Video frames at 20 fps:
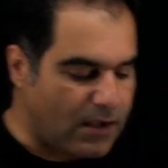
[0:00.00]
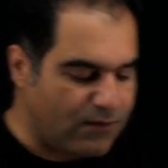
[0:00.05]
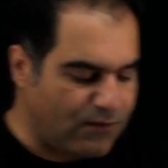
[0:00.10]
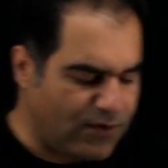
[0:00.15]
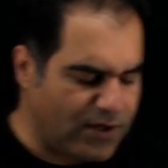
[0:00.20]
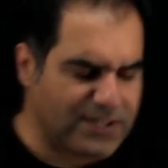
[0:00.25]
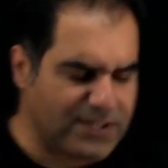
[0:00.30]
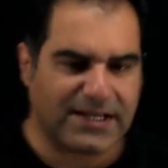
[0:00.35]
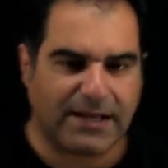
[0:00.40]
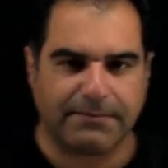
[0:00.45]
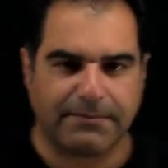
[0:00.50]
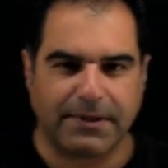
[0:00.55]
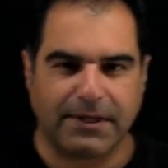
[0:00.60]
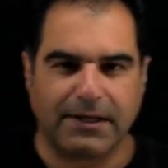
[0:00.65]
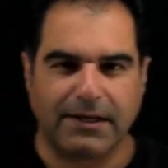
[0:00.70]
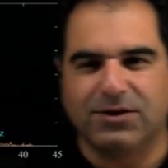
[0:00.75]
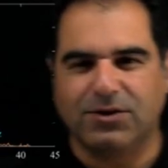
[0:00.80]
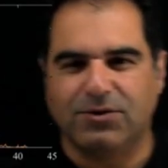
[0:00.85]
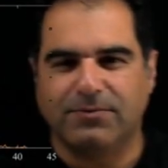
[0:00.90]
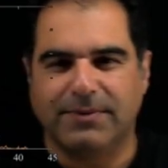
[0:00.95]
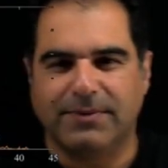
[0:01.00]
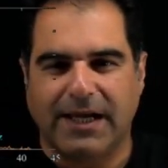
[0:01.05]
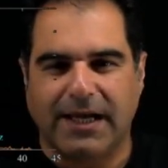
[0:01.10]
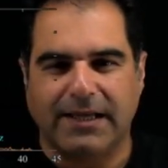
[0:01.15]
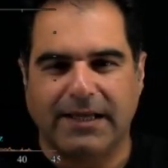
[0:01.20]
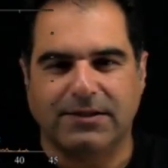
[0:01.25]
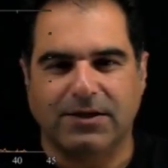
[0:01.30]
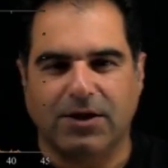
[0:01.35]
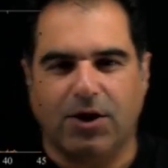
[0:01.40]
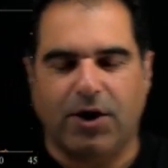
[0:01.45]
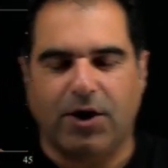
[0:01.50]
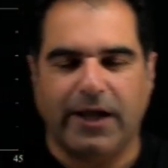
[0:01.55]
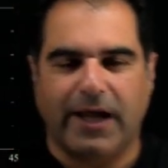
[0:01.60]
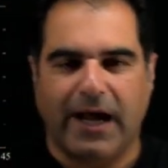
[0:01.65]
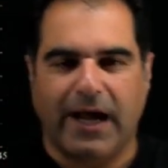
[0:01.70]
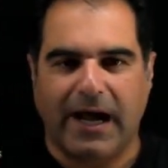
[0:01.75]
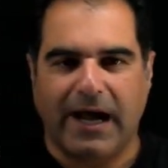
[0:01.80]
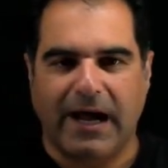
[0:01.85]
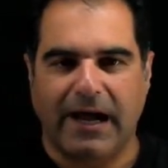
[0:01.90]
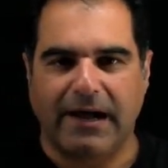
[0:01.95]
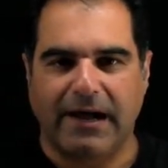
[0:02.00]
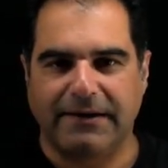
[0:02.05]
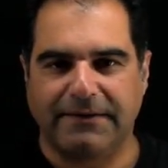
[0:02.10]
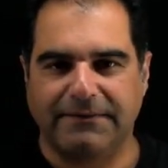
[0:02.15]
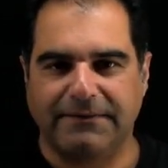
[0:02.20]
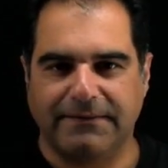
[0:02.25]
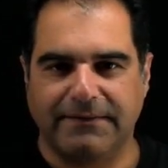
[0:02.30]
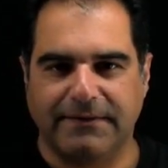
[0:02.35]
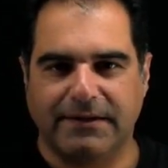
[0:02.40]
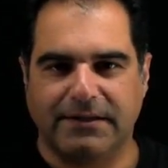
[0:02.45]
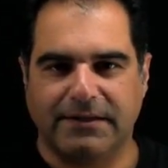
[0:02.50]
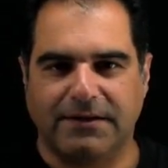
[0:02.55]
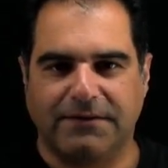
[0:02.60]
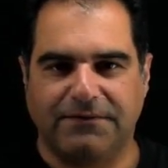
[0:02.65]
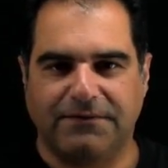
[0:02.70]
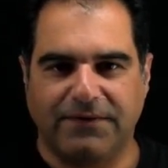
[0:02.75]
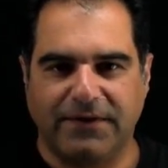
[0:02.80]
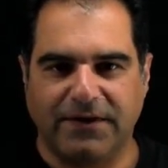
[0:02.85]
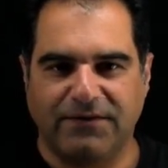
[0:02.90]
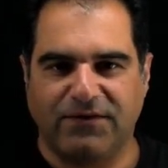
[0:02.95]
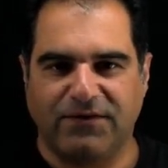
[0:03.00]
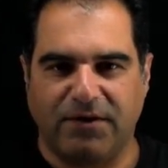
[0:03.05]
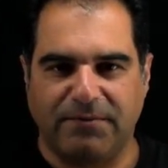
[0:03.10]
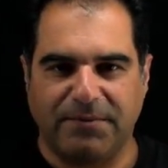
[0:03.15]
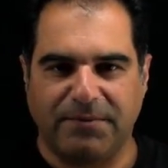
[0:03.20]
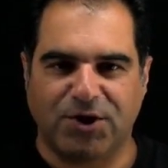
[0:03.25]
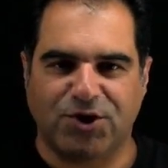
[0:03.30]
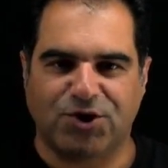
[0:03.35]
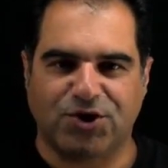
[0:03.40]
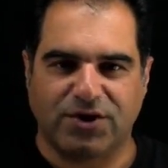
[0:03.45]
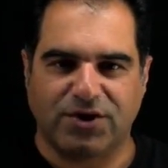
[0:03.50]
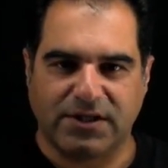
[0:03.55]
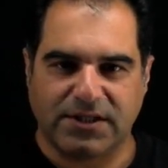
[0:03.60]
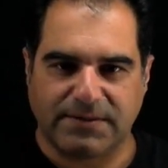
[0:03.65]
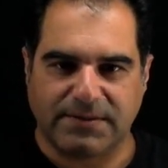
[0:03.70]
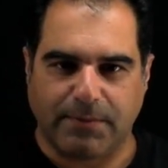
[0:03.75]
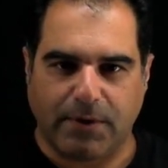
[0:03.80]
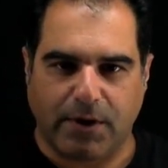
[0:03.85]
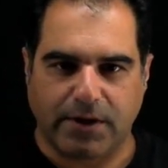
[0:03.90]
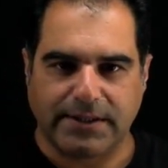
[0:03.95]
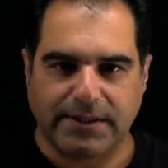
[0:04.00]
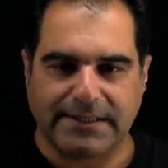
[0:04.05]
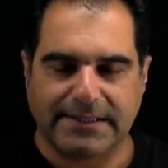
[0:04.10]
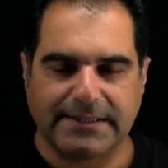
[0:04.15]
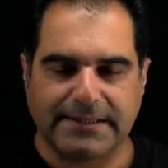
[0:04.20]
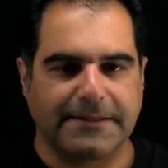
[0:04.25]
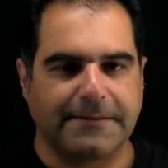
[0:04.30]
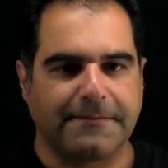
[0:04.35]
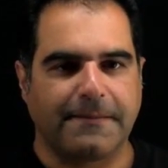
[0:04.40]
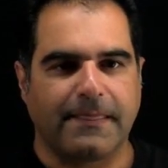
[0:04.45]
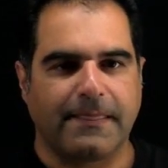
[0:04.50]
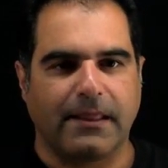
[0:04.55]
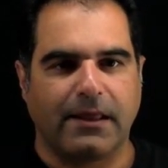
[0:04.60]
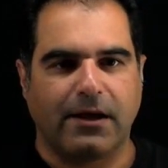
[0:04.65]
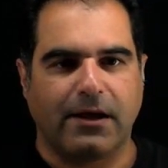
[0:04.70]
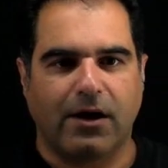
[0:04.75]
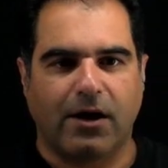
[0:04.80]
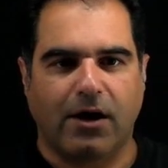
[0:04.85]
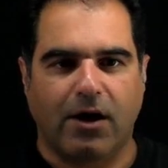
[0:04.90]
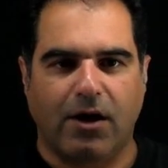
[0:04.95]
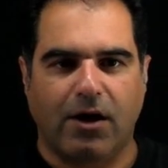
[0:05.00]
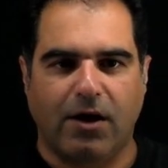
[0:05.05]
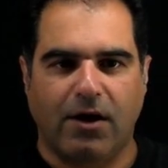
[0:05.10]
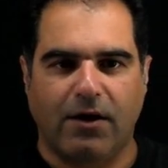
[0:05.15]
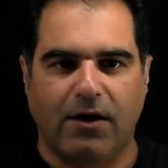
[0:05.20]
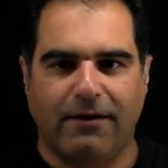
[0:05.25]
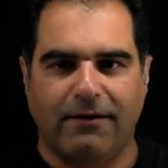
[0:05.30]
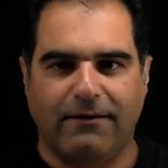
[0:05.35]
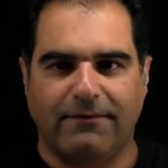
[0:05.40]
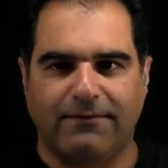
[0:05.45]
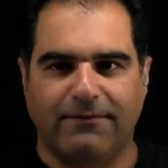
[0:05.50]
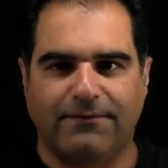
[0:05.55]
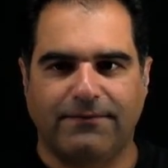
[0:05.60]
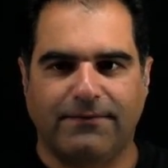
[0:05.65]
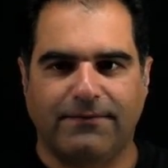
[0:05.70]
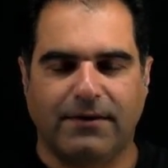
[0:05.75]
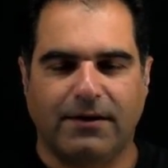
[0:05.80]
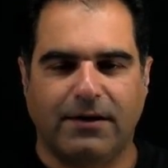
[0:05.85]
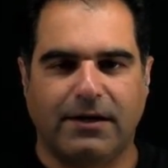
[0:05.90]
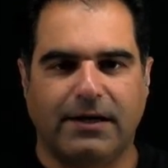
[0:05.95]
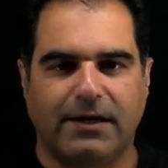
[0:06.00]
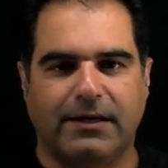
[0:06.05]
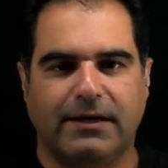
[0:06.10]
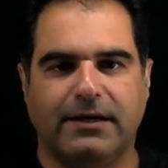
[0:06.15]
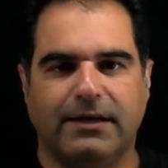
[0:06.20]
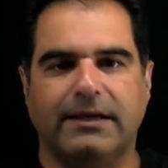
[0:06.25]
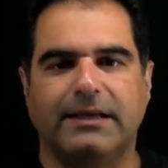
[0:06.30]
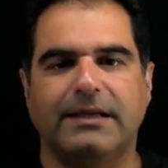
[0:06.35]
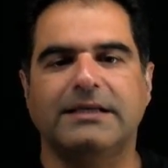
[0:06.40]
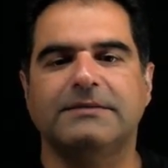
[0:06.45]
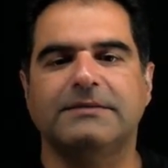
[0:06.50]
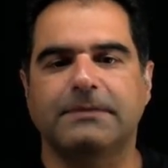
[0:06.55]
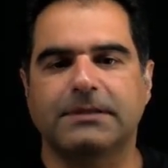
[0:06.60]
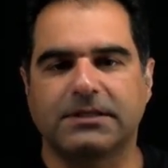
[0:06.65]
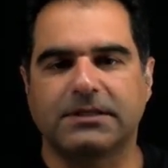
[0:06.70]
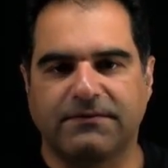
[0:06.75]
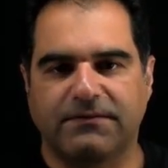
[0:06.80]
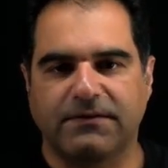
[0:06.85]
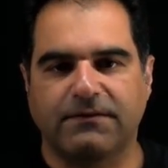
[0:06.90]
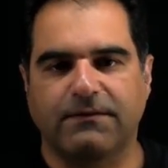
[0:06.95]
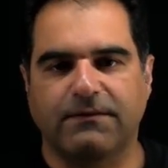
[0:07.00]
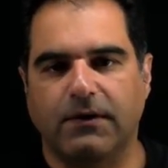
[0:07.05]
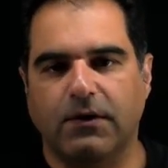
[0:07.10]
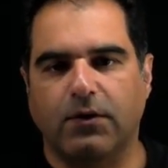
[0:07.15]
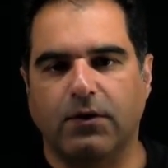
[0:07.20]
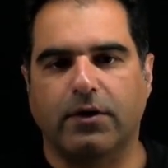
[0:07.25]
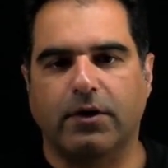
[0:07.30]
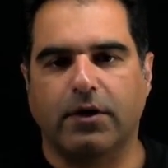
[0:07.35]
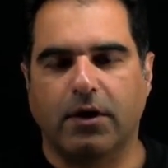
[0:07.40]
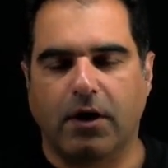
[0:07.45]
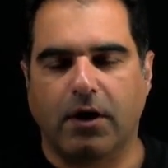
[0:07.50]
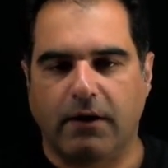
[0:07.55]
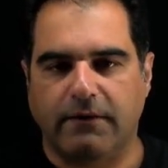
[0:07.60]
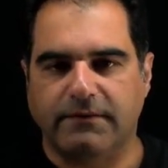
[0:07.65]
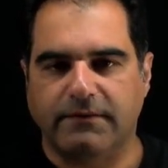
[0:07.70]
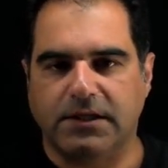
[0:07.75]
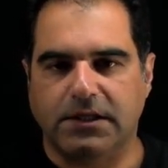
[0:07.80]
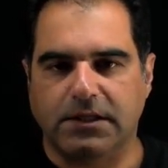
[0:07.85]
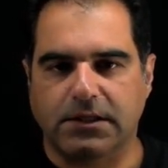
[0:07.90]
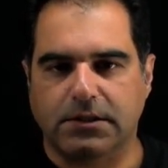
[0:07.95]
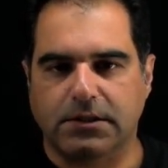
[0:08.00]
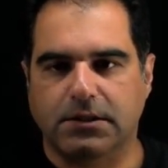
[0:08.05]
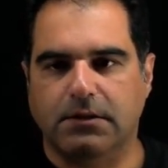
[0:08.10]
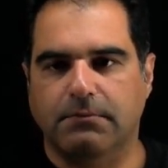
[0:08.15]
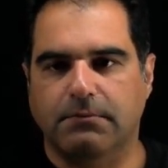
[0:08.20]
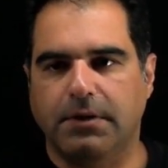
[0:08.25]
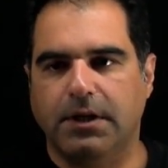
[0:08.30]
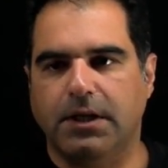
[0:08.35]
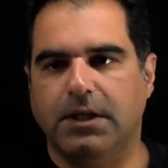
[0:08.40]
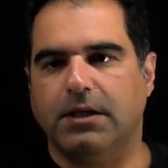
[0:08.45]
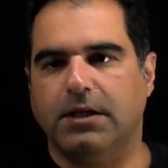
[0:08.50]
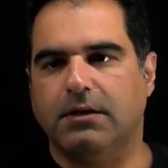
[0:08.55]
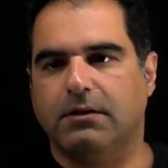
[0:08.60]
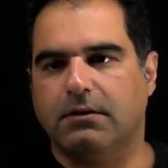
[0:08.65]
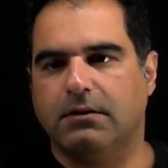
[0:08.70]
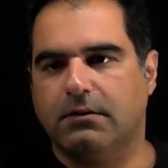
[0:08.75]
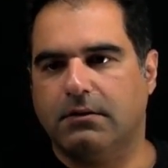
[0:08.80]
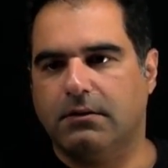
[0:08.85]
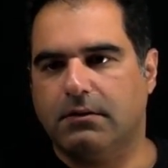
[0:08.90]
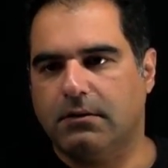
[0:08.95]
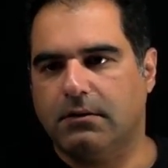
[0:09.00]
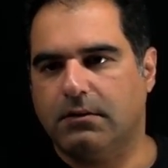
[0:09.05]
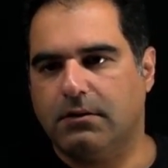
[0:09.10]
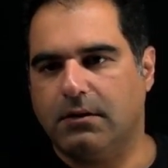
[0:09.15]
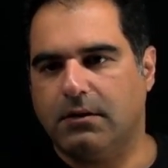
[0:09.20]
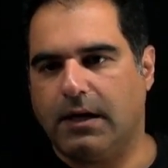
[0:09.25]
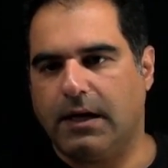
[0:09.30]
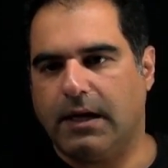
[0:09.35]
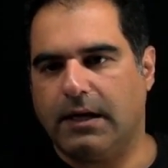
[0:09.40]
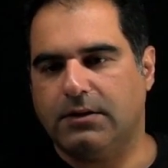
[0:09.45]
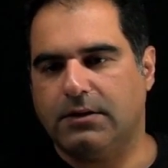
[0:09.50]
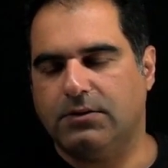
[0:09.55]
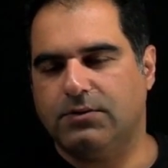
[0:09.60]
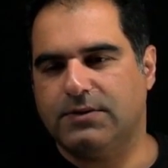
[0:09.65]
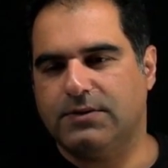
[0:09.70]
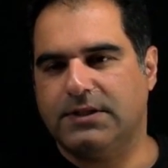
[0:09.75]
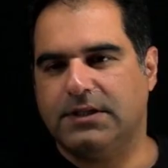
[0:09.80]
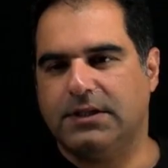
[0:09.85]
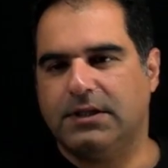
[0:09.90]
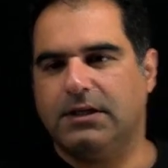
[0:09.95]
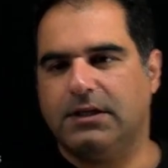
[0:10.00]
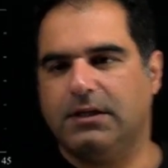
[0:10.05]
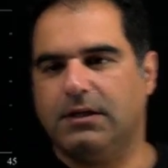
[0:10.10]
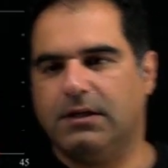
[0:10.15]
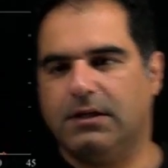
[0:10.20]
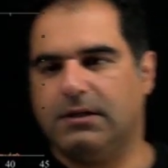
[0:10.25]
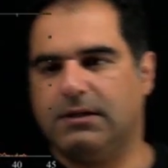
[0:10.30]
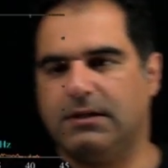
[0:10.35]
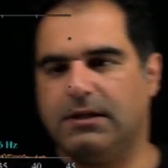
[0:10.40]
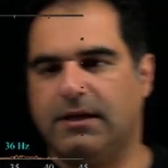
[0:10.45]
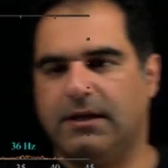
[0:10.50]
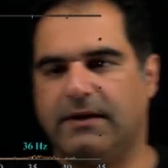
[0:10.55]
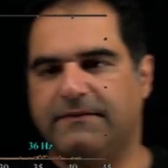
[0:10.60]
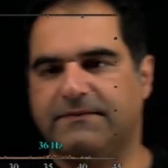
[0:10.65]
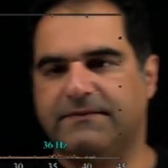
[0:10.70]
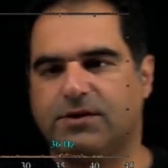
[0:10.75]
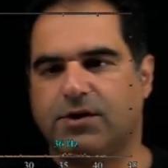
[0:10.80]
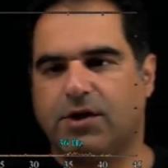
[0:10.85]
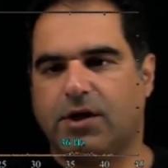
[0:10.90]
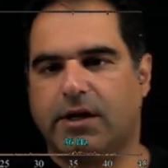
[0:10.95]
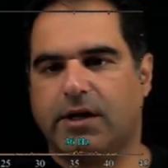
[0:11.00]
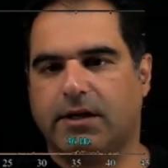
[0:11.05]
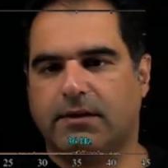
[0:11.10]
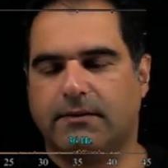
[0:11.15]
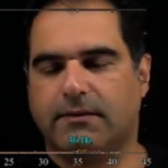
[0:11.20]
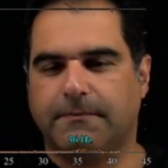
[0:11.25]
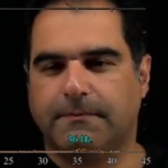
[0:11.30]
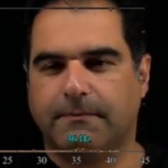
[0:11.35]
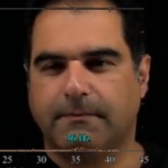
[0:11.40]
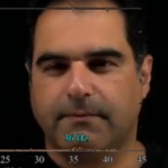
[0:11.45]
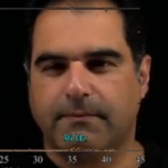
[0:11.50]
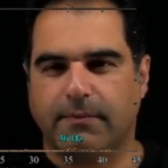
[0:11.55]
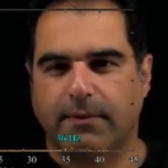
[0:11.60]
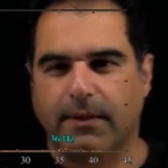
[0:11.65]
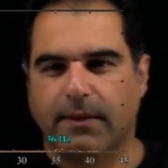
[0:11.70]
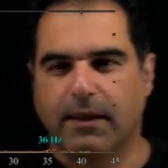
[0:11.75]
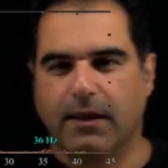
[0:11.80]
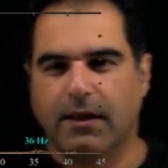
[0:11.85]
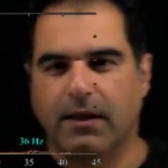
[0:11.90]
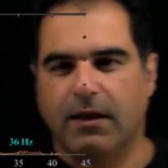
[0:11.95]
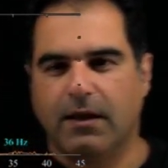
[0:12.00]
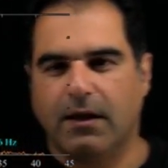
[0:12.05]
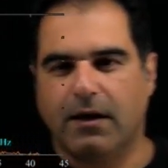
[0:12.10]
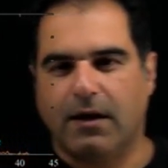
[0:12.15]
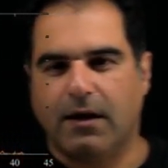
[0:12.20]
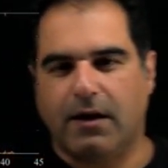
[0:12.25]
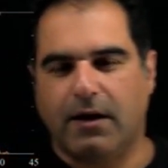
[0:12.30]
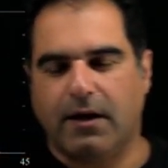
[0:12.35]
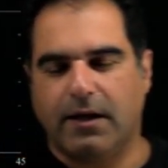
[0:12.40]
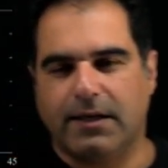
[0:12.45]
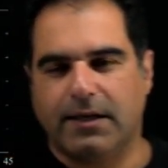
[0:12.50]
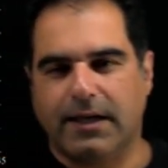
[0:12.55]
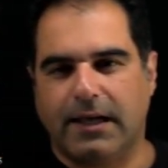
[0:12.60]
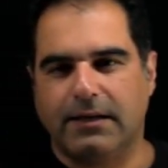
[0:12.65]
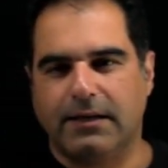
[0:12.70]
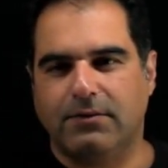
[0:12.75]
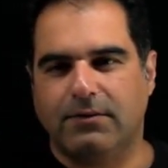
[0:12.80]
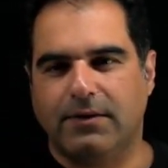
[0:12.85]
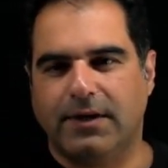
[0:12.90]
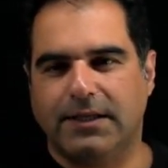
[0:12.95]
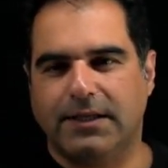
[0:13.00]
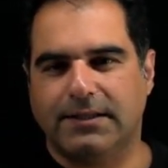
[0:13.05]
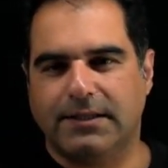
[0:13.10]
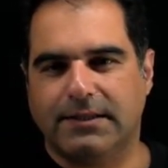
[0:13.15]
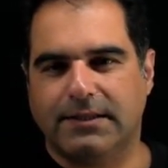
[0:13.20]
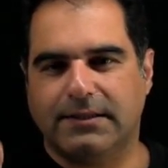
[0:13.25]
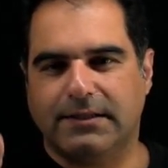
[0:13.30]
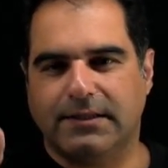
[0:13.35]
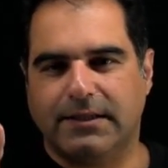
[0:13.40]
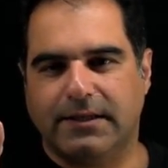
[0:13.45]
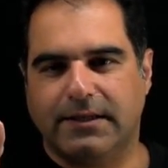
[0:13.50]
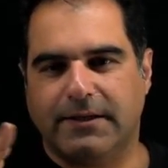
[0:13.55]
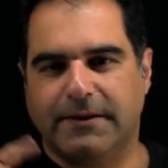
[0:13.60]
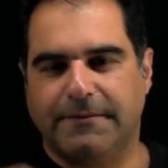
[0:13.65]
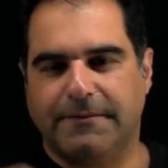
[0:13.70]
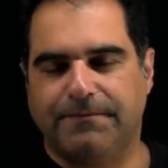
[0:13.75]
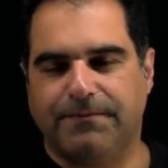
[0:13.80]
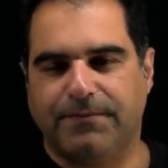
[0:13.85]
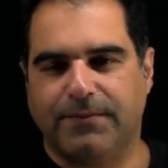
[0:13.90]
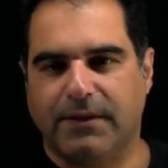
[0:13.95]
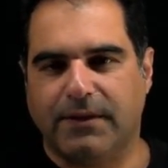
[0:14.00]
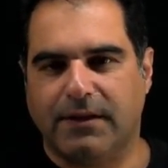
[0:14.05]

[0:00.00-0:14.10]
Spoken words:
For example, assume that I have the free vibration response of a specific floor of this building. You see in the left side. I calculated the